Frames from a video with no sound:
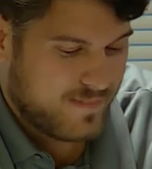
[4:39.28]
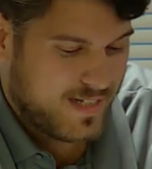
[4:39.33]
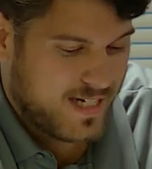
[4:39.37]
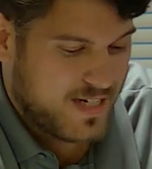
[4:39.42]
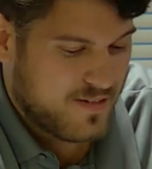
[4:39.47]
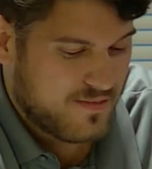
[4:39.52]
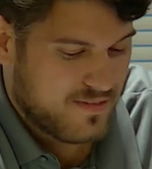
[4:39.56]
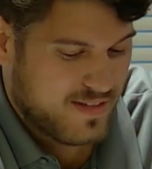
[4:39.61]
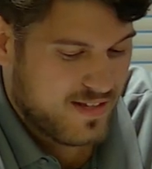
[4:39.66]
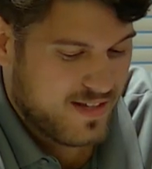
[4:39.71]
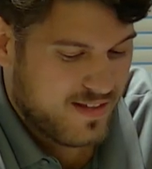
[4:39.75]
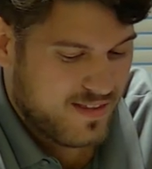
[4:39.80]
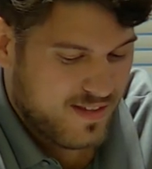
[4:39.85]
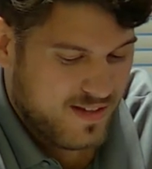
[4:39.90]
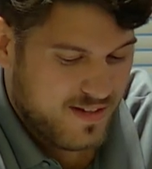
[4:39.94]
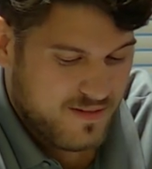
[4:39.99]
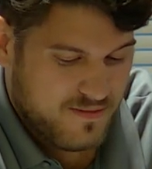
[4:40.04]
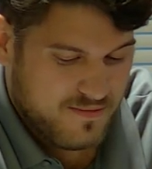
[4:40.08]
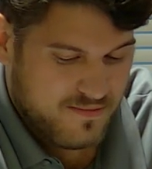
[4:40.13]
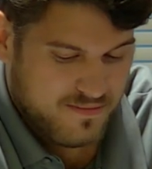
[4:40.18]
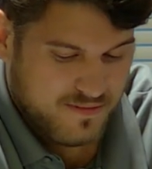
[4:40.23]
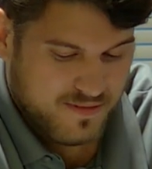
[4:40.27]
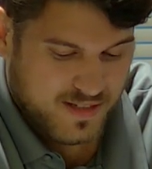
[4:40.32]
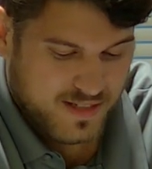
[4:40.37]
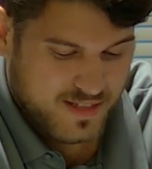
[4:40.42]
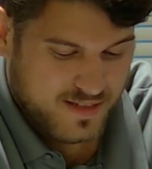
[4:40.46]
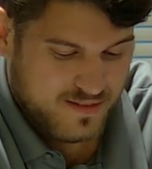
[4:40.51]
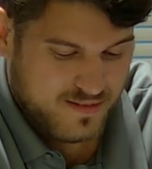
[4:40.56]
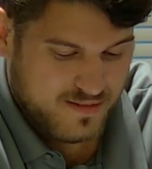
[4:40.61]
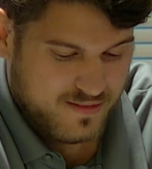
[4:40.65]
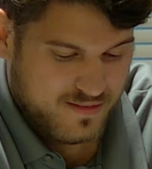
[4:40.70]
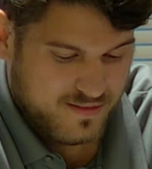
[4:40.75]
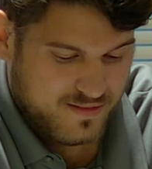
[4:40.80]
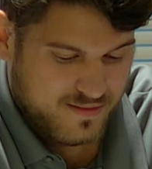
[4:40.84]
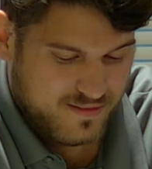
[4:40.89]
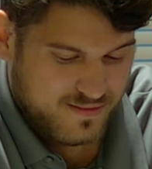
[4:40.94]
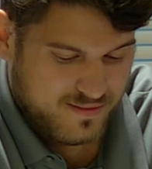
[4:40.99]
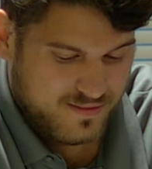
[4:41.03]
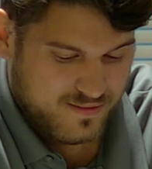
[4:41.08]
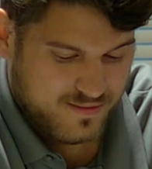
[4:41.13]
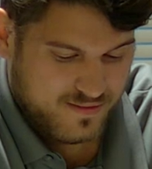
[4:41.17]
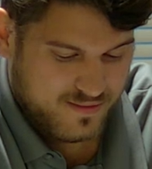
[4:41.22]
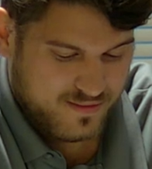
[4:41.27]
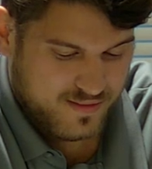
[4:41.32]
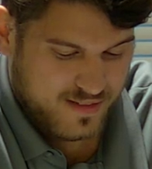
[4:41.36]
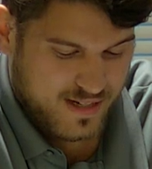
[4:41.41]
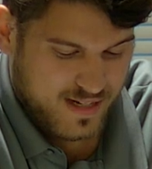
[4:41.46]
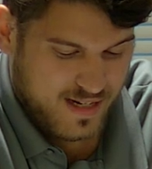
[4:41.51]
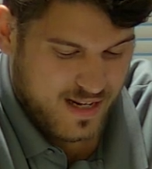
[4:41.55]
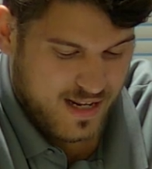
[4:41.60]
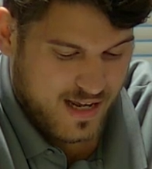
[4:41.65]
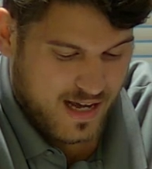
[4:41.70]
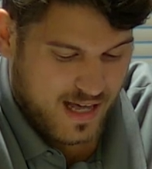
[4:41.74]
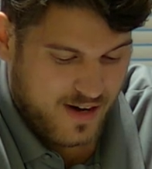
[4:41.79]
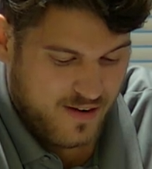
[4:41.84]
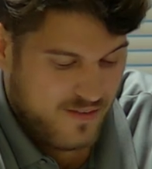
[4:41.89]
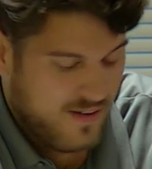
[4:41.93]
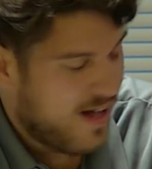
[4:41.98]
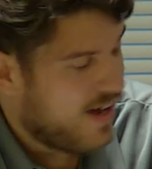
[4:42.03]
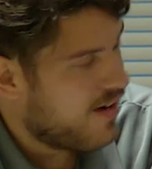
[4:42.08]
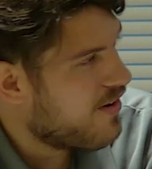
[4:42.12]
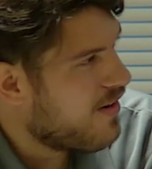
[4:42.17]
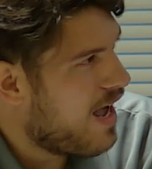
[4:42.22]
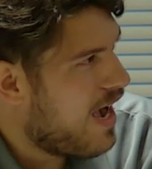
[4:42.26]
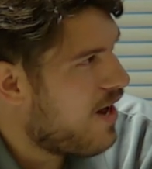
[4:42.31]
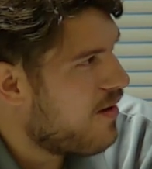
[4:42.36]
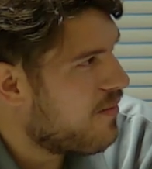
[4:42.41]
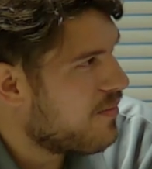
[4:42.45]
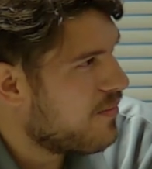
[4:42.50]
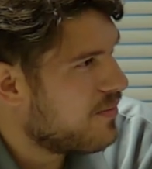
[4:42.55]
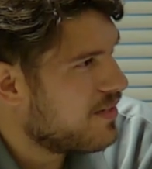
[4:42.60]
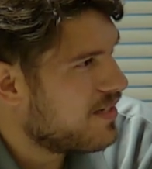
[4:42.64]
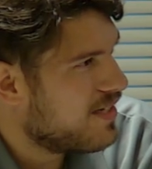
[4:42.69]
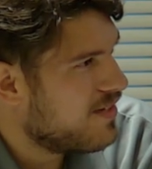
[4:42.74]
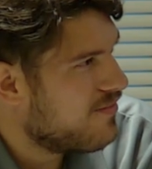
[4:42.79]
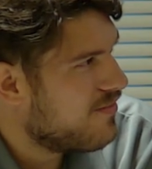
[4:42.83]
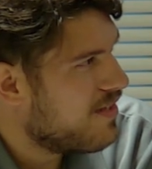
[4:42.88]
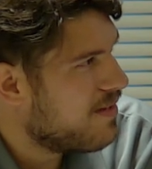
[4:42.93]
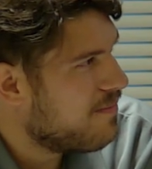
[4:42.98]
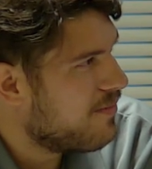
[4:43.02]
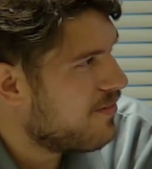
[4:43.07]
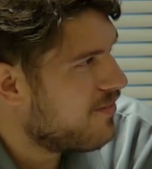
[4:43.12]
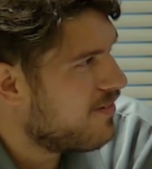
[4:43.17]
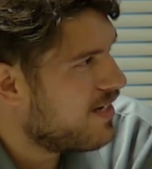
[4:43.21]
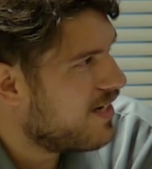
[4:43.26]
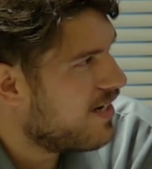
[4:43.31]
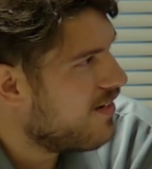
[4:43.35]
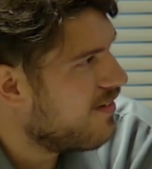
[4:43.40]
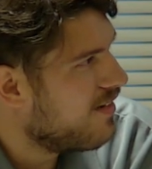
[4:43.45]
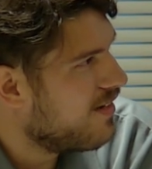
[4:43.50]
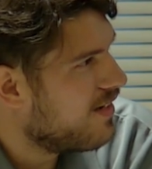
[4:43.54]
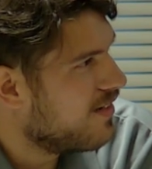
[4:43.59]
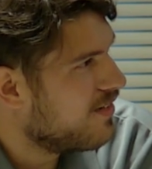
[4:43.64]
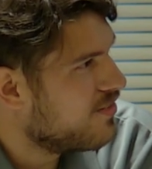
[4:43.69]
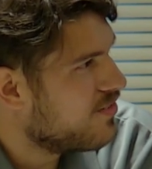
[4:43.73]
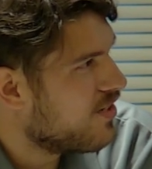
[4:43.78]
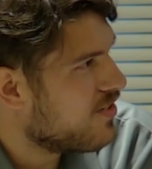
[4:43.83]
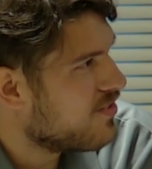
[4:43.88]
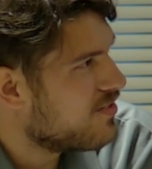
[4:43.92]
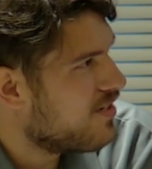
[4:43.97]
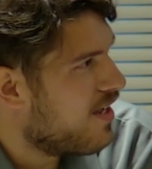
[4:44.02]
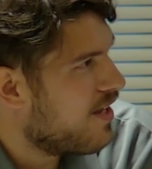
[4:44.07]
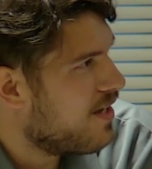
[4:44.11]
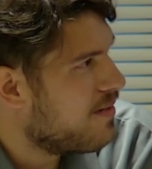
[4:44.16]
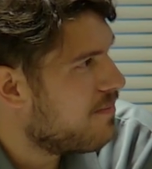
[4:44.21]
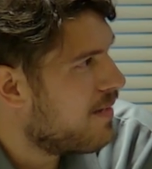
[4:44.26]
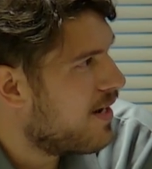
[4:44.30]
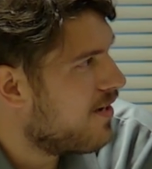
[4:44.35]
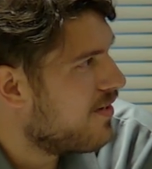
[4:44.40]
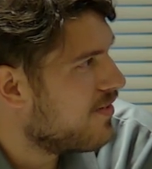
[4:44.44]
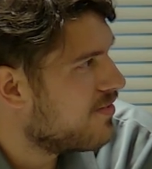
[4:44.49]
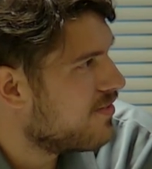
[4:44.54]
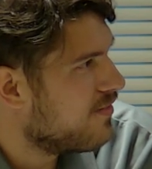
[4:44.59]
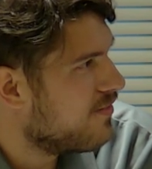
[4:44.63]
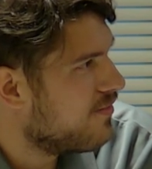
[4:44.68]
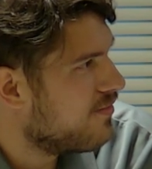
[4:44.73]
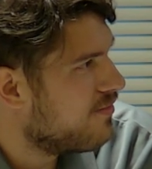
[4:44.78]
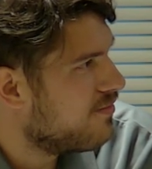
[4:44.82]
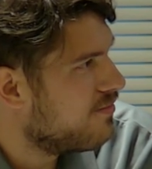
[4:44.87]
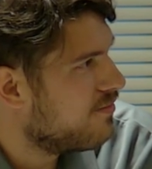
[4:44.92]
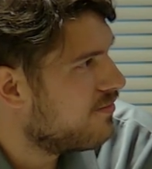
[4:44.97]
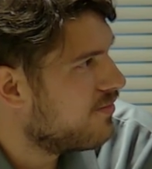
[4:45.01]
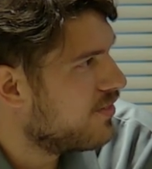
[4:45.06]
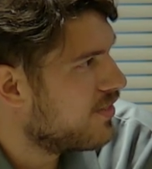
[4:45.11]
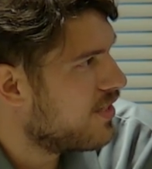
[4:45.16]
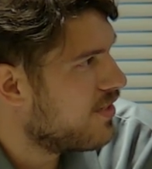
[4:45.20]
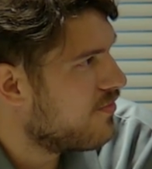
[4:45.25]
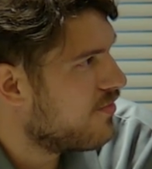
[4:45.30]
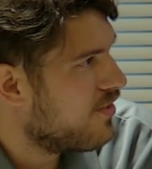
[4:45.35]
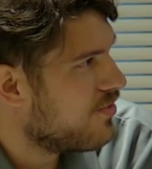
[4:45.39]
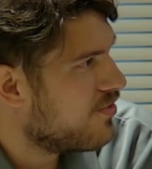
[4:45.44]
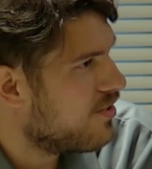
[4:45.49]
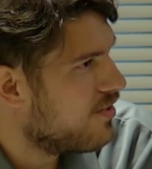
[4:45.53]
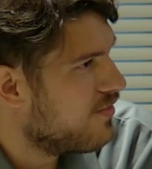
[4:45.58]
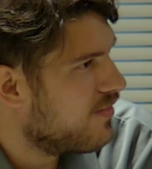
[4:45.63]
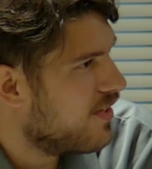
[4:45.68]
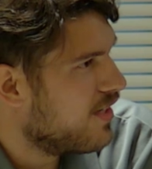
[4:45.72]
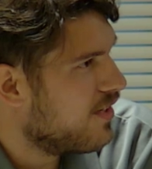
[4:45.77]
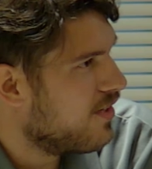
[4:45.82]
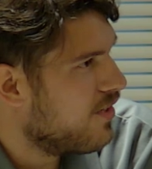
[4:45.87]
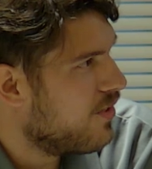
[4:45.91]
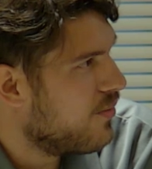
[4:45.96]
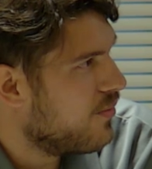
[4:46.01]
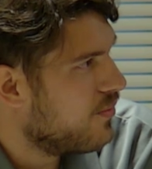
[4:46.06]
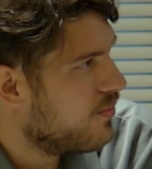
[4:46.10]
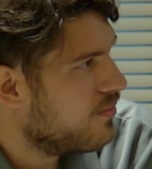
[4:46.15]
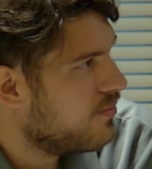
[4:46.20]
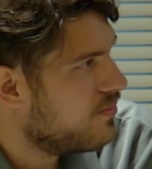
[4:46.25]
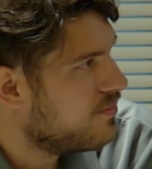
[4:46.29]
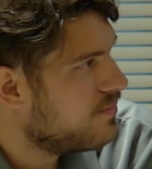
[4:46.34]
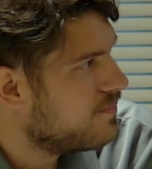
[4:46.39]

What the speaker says: I don't think they would. I don't know how we would give them a rehearing just on the merits of looking for a survey alone.